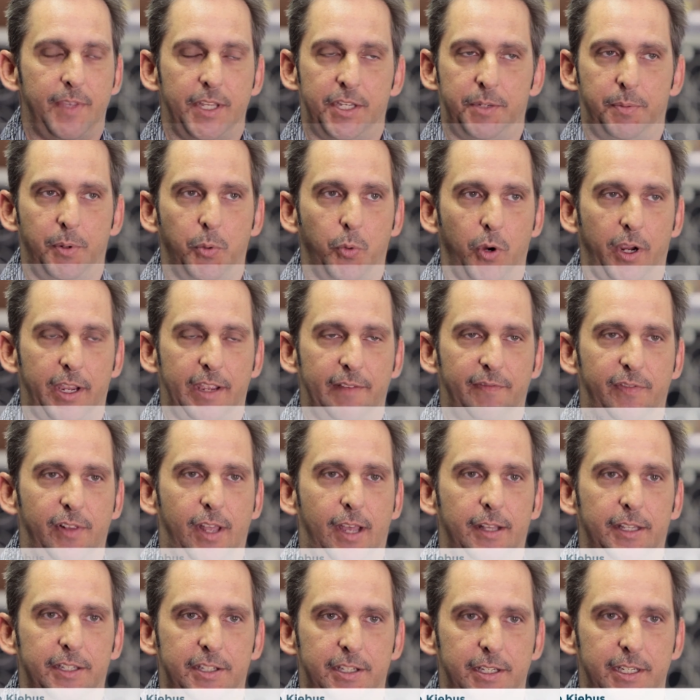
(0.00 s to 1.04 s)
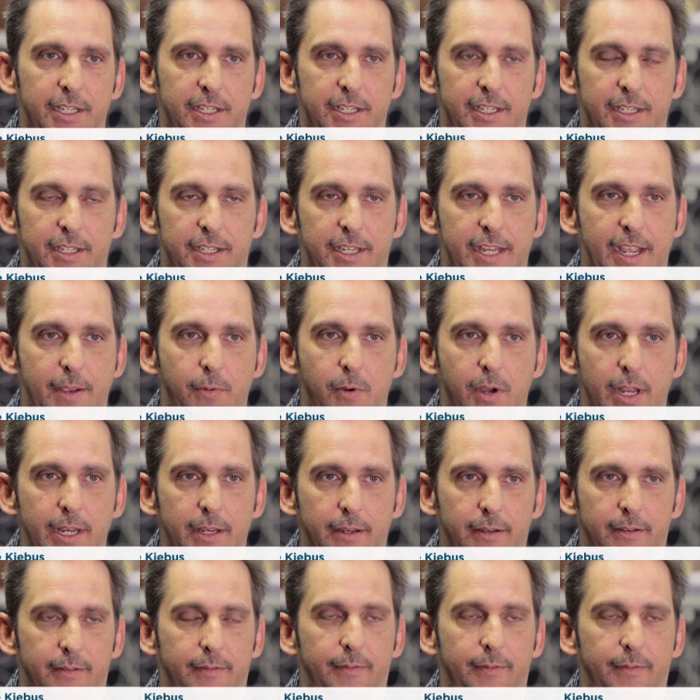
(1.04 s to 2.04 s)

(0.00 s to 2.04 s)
it's been working flawlessly since day one.